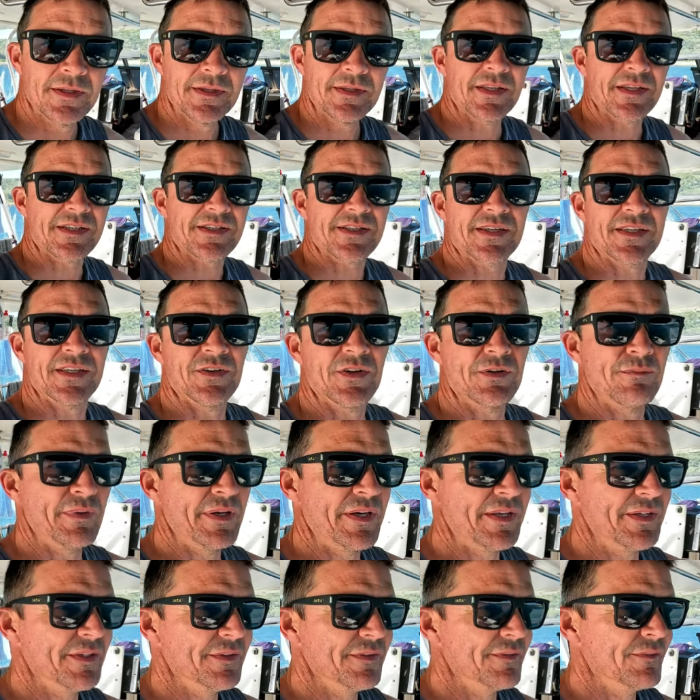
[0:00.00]
next thing you're in
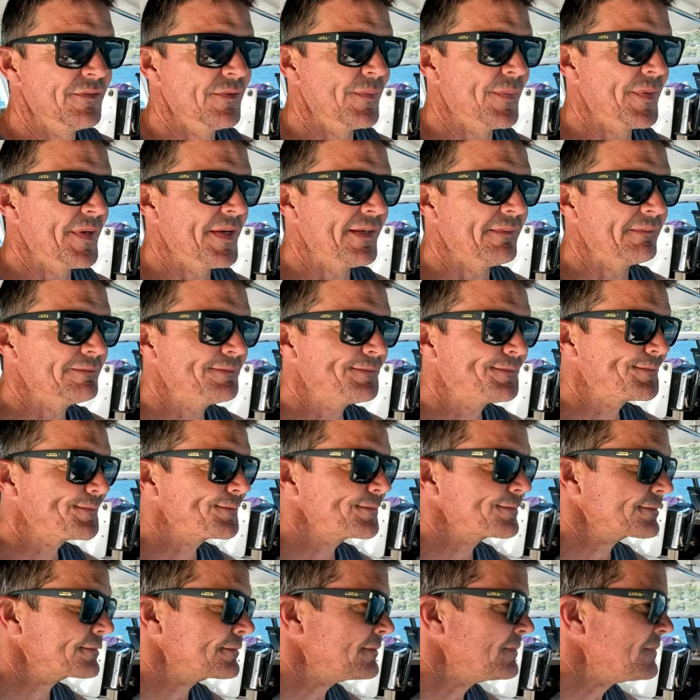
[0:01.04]
bed and repeat.
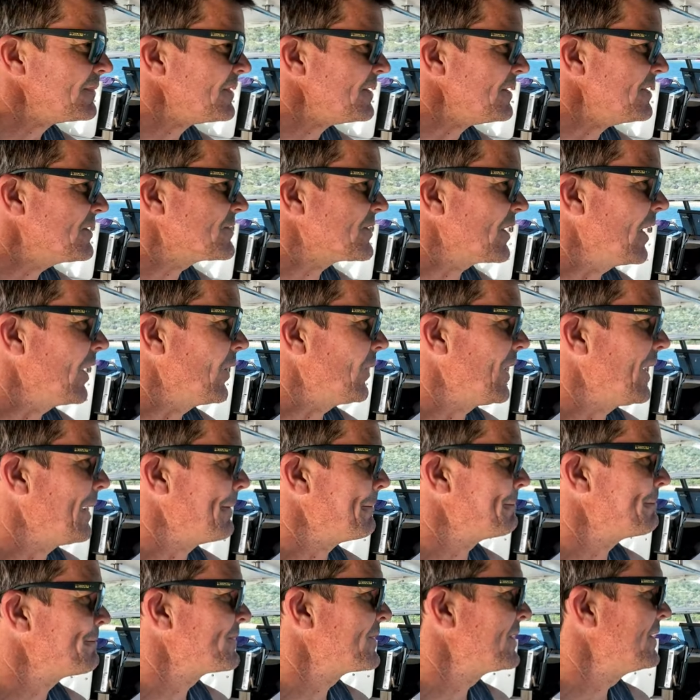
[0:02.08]
So
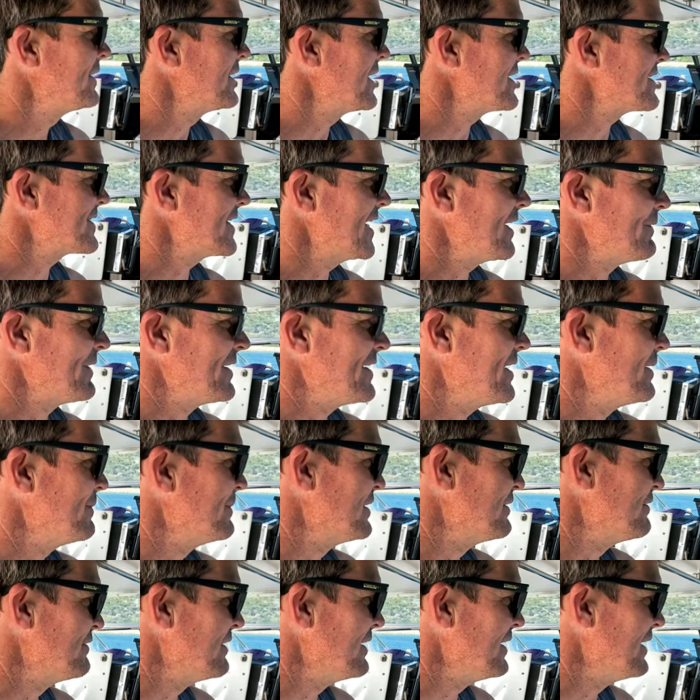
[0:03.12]
um, yesterday we did a
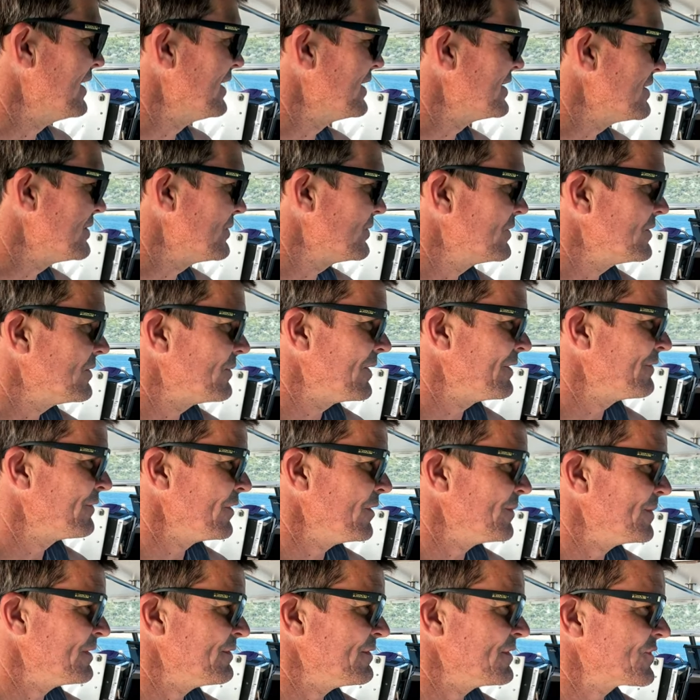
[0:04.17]
bit of a, went for
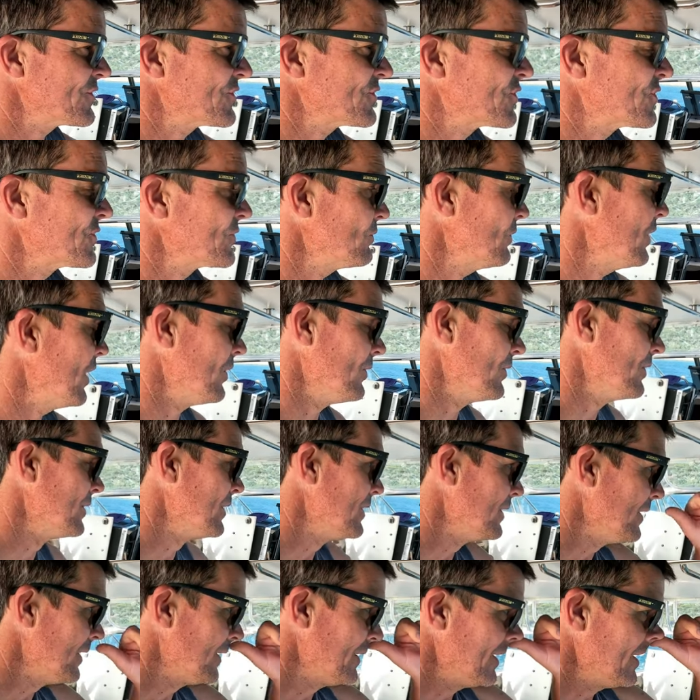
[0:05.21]
a bit of a, well,
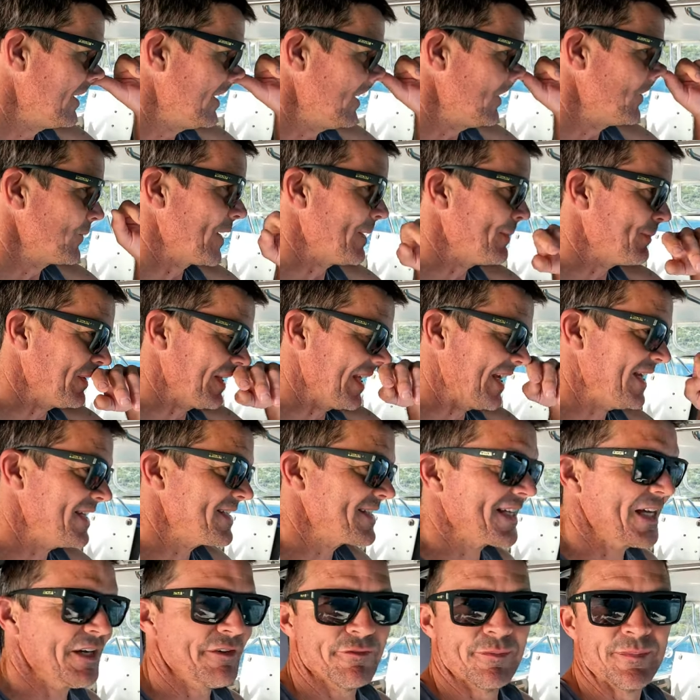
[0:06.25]
we had
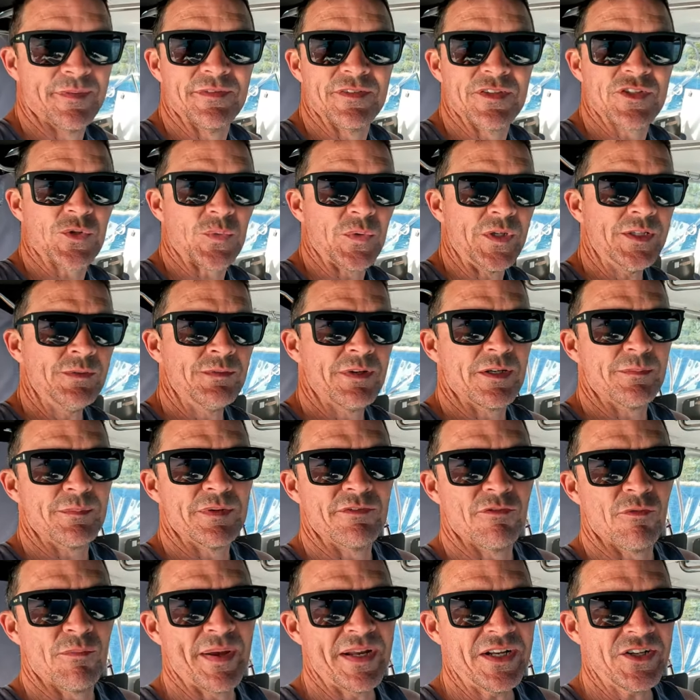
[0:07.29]
plans going for a bit of a squid. We had a bit
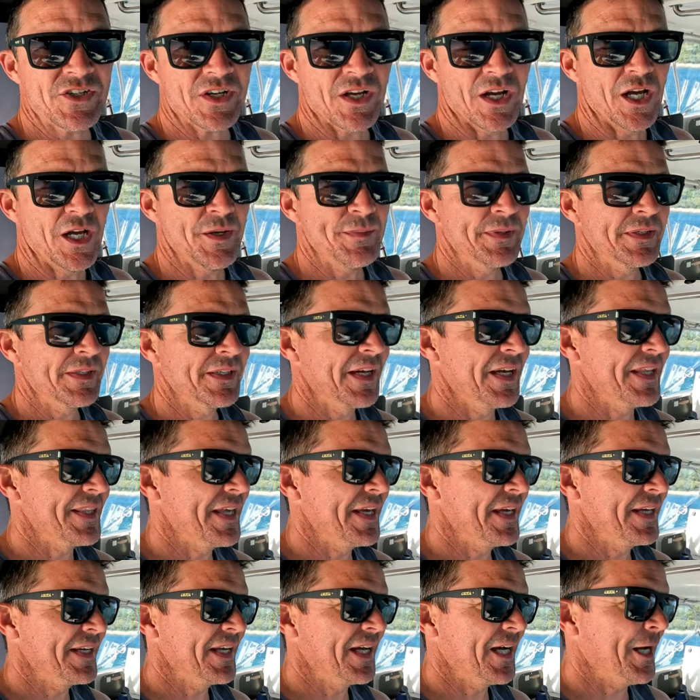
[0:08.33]
of a beach comb and
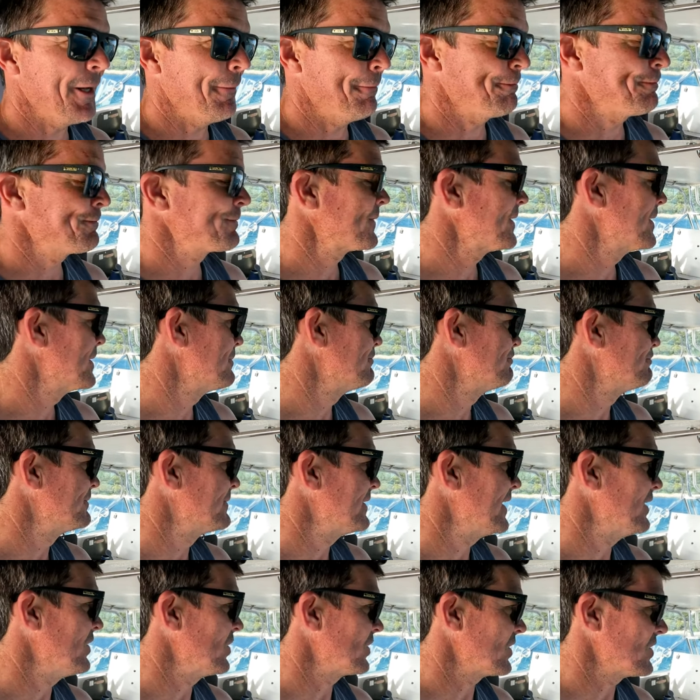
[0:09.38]
then, um,
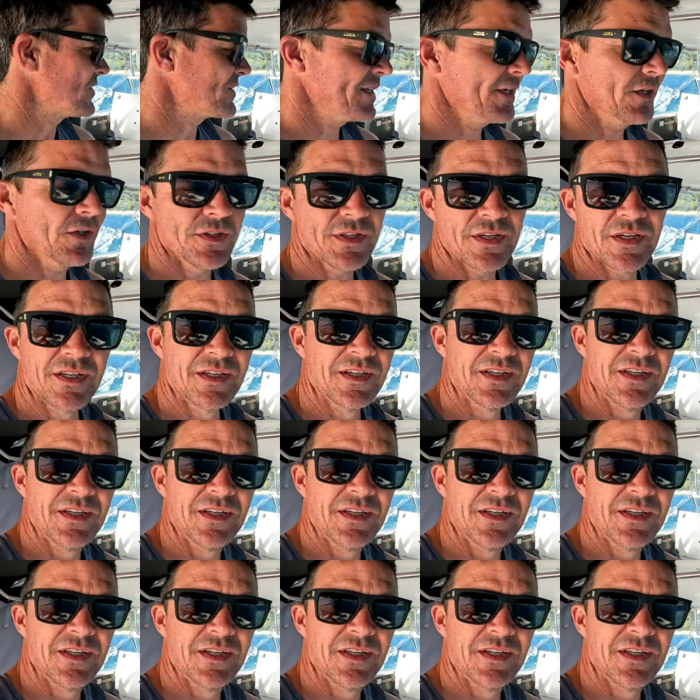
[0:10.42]
yeah, like I said on the,